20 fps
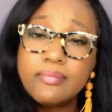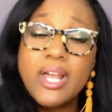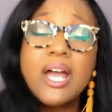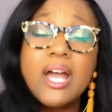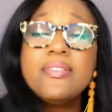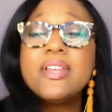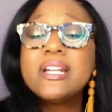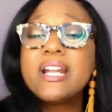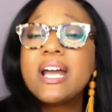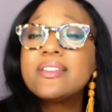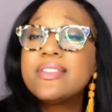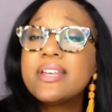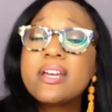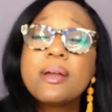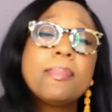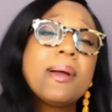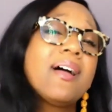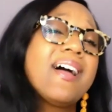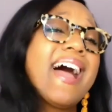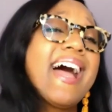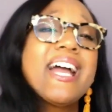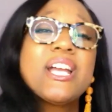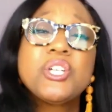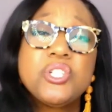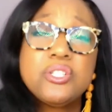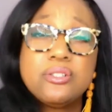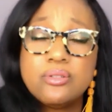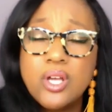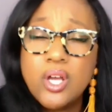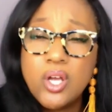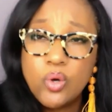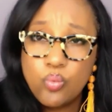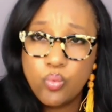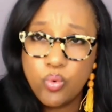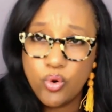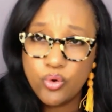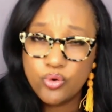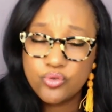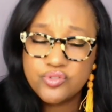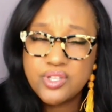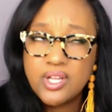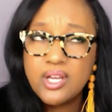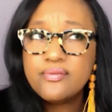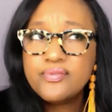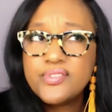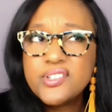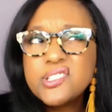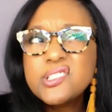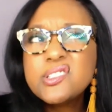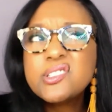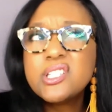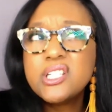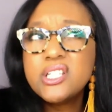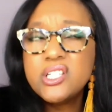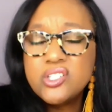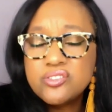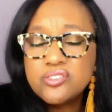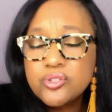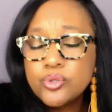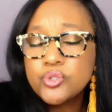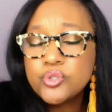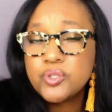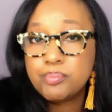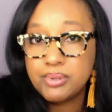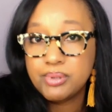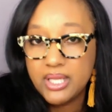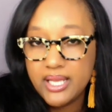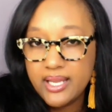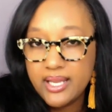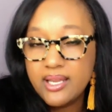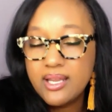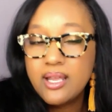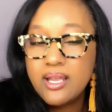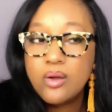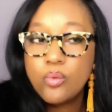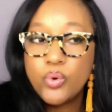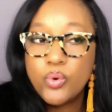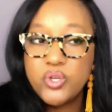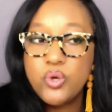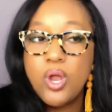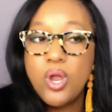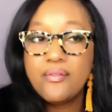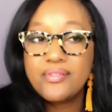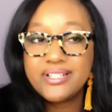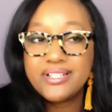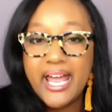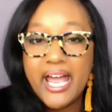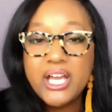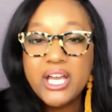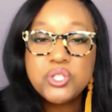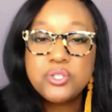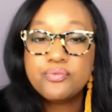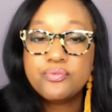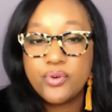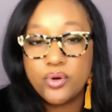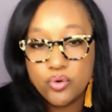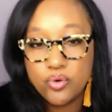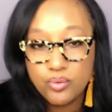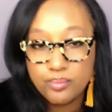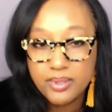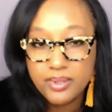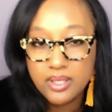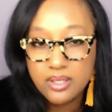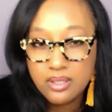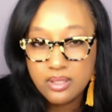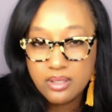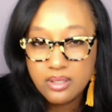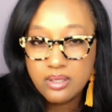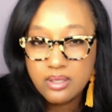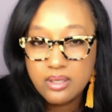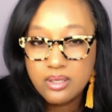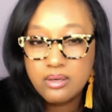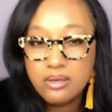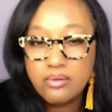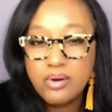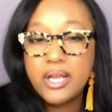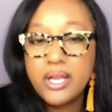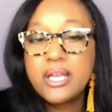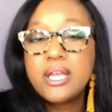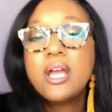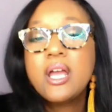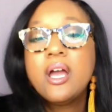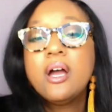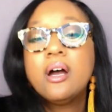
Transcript: And then I think about action words. This is easier to play when you have an action verb, right?